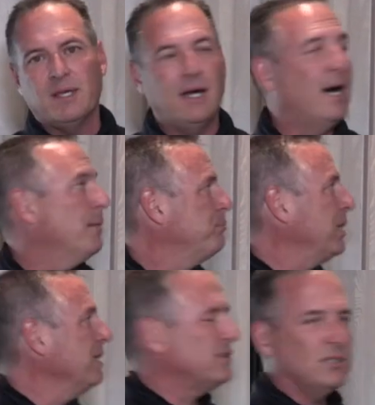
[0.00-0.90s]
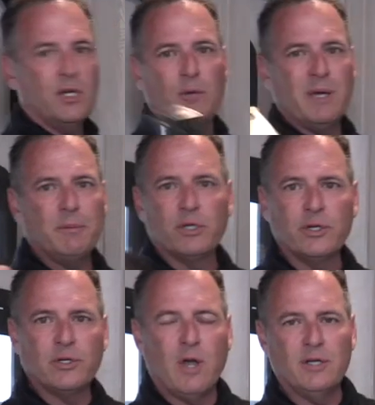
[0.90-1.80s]
Uh, plus, you know, maybe
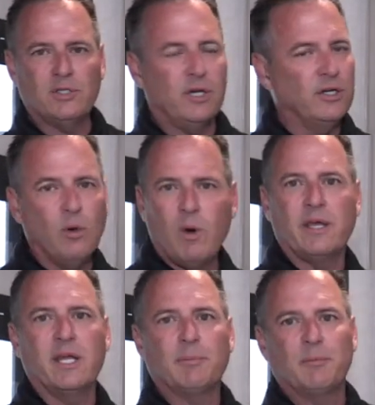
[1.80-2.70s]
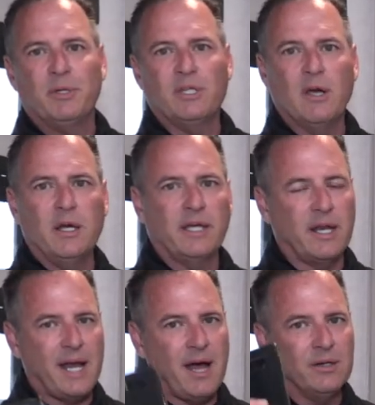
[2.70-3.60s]
you're in your lawn chair and you don't want to get up to put the awning
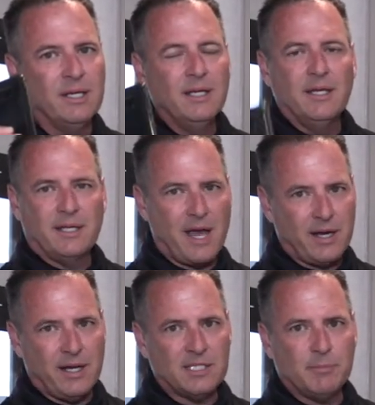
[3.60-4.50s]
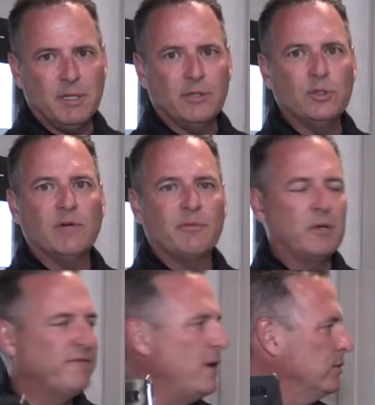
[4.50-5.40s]
in and out. Kind of nice to be able to do it from
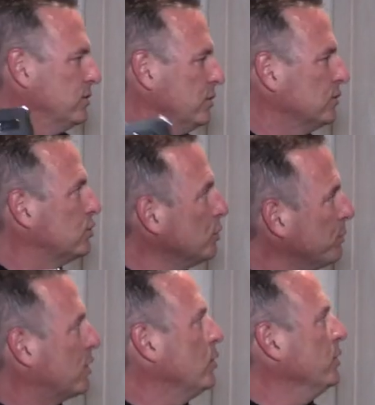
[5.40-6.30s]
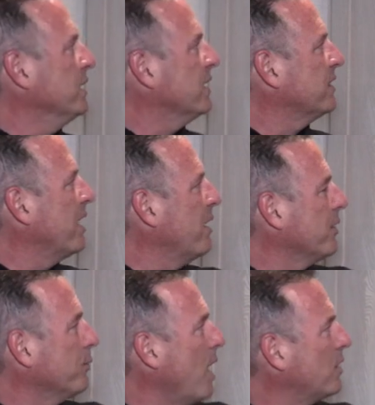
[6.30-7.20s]
your phone. So super cool. You get that
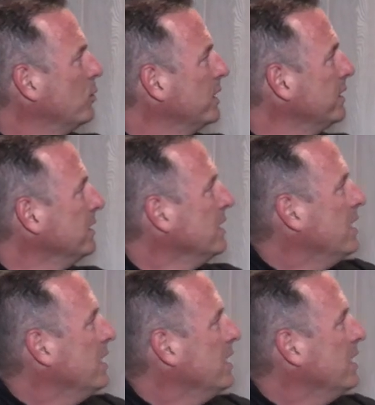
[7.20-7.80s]
on a Rockwood.